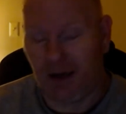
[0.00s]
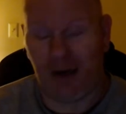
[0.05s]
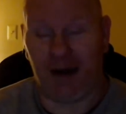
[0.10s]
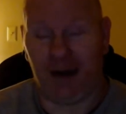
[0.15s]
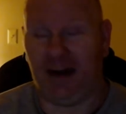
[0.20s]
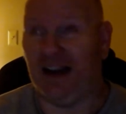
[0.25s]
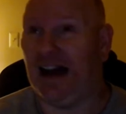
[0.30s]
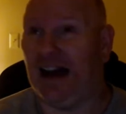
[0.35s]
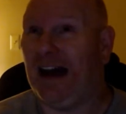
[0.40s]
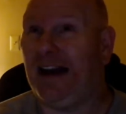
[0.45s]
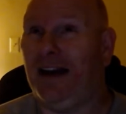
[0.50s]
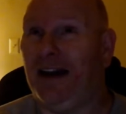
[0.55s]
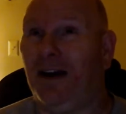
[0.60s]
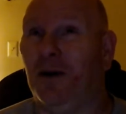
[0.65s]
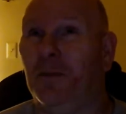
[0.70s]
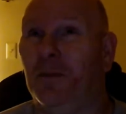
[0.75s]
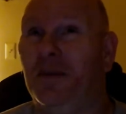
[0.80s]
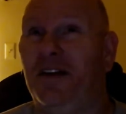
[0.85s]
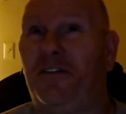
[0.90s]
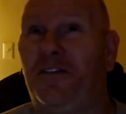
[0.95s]
God
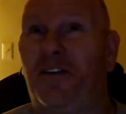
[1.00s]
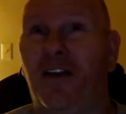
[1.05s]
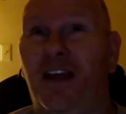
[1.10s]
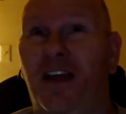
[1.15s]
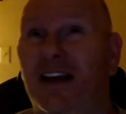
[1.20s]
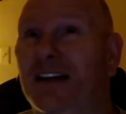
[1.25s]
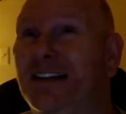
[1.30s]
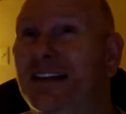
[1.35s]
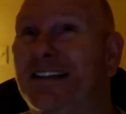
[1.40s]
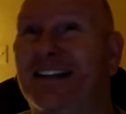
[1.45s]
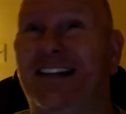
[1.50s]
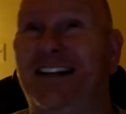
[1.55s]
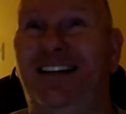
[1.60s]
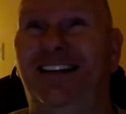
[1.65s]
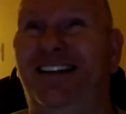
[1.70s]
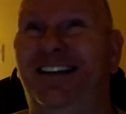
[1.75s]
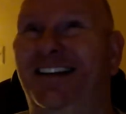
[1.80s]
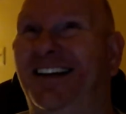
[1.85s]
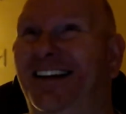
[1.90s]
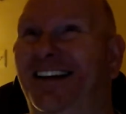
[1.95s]
help me for this.
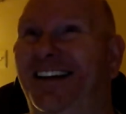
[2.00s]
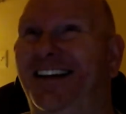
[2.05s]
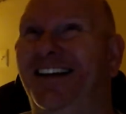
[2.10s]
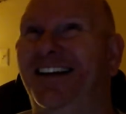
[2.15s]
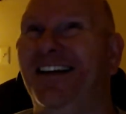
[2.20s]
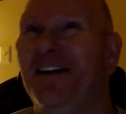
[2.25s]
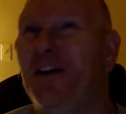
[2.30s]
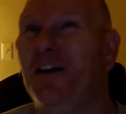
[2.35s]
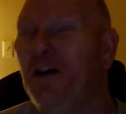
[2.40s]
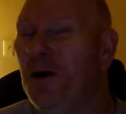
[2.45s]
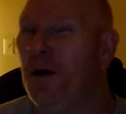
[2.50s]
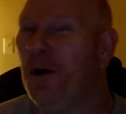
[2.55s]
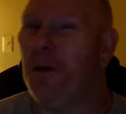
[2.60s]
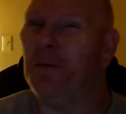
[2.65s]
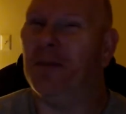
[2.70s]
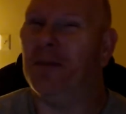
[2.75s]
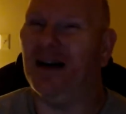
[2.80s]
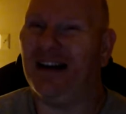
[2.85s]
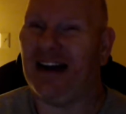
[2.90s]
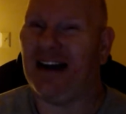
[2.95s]

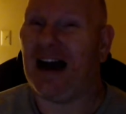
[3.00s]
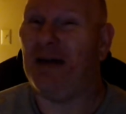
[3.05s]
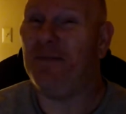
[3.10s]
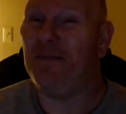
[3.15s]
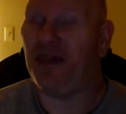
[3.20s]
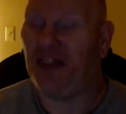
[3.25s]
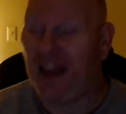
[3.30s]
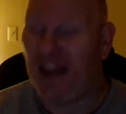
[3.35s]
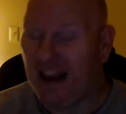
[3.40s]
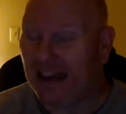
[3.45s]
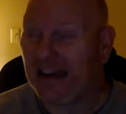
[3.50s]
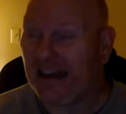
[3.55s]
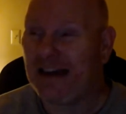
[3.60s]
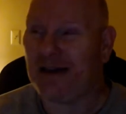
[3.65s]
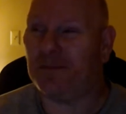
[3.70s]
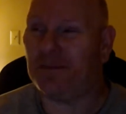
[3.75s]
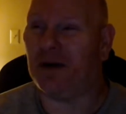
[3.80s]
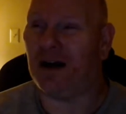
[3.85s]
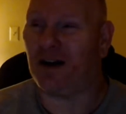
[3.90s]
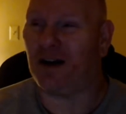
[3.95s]
But I'm thinking
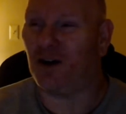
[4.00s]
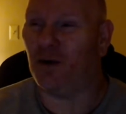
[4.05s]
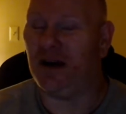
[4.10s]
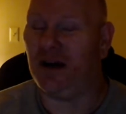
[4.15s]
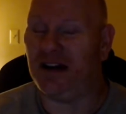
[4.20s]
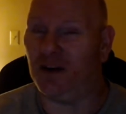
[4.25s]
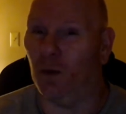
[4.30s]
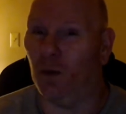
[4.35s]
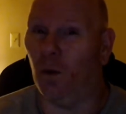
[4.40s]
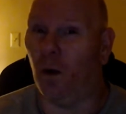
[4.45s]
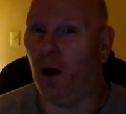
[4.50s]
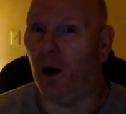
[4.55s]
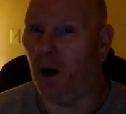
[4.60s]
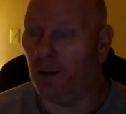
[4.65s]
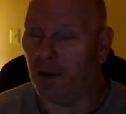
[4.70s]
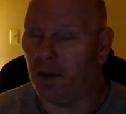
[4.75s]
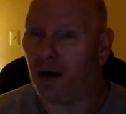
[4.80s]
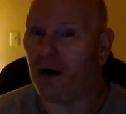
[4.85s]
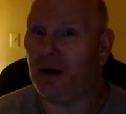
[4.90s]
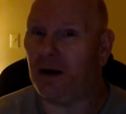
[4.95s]
about going to
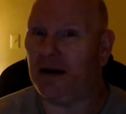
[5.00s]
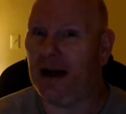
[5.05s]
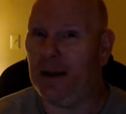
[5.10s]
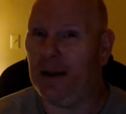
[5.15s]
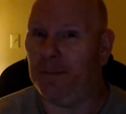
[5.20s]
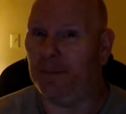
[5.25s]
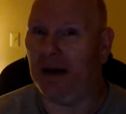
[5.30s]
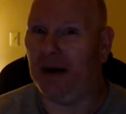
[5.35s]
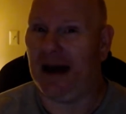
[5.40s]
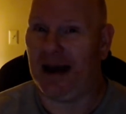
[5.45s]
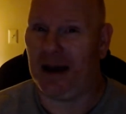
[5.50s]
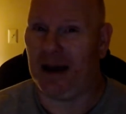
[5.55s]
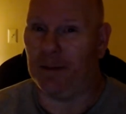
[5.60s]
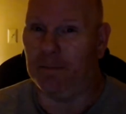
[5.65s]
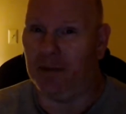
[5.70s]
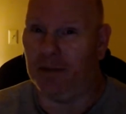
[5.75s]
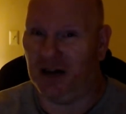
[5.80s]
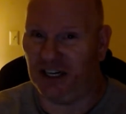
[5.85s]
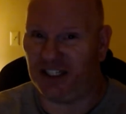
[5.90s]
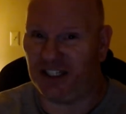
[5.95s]
Walmart and buying a
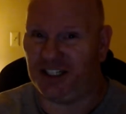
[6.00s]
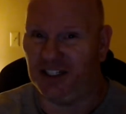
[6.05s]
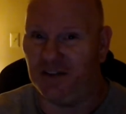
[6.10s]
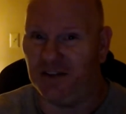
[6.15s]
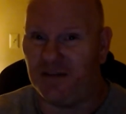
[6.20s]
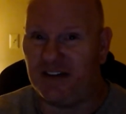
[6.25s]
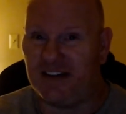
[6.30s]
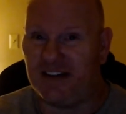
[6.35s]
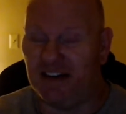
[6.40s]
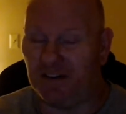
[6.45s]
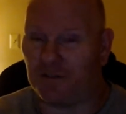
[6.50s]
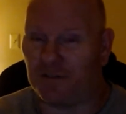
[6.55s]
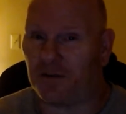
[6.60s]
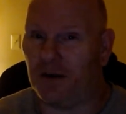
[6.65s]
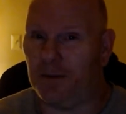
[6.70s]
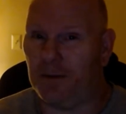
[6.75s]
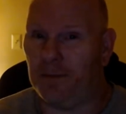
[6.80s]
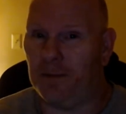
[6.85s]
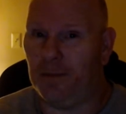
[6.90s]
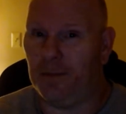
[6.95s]
bunch of
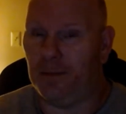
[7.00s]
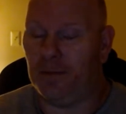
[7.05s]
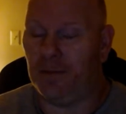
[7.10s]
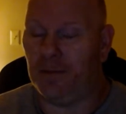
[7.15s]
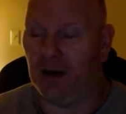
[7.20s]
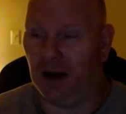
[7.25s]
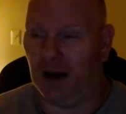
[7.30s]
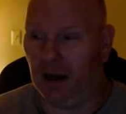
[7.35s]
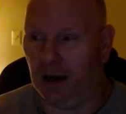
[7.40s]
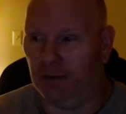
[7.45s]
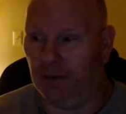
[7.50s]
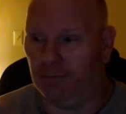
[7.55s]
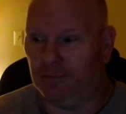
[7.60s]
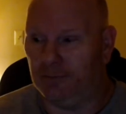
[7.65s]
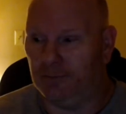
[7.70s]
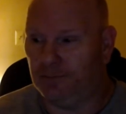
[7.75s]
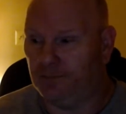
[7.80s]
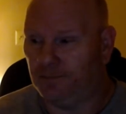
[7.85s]
different um,